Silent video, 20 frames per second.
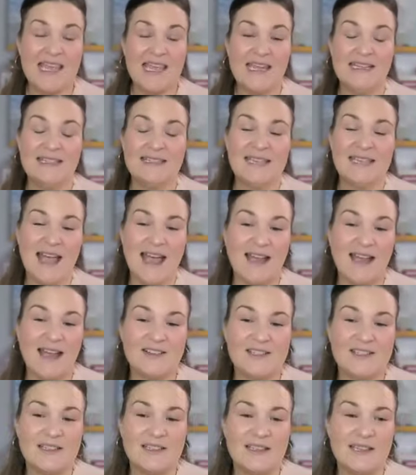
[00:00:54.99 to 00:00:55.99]
It's
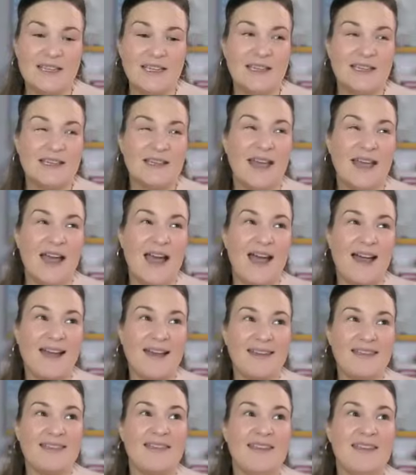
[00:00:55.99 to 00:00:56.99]
actually,
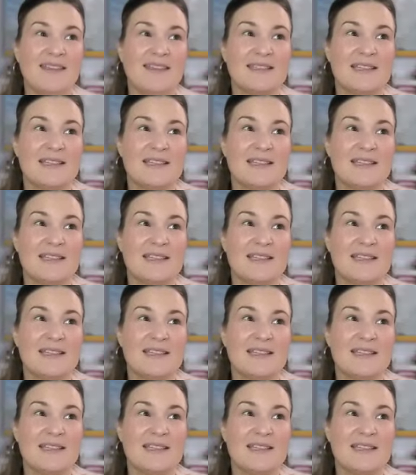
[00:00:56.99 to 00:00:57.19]
I think,